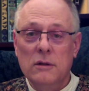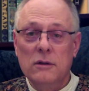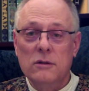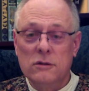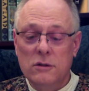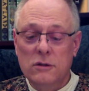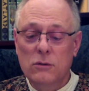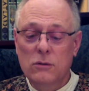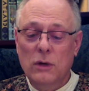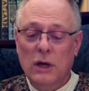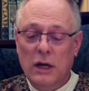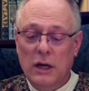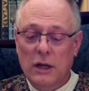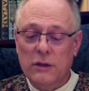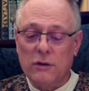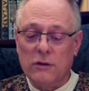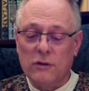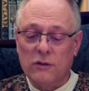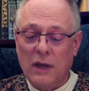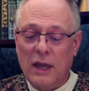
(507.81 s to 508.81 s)
Two
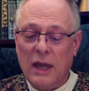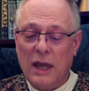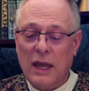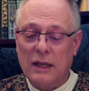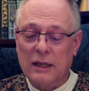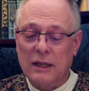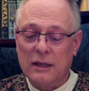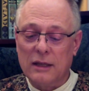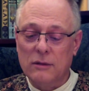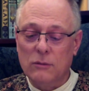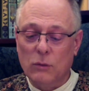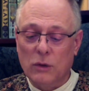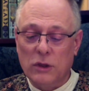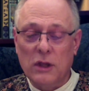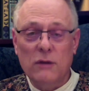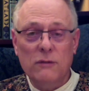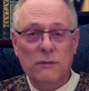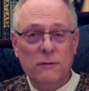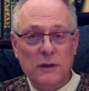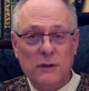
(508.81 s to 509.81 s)
others hanging
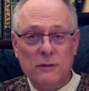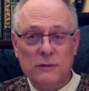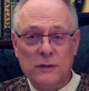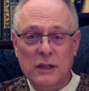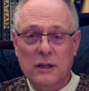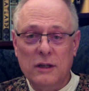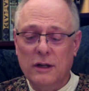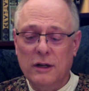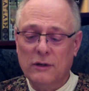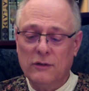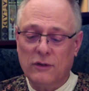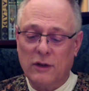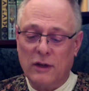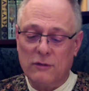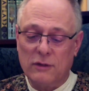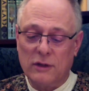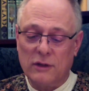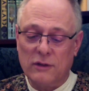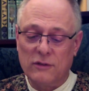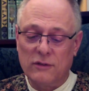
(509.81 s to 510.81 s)
within 50 yards of
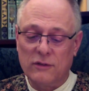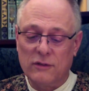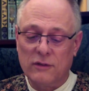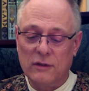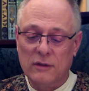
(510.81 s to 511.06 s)
us.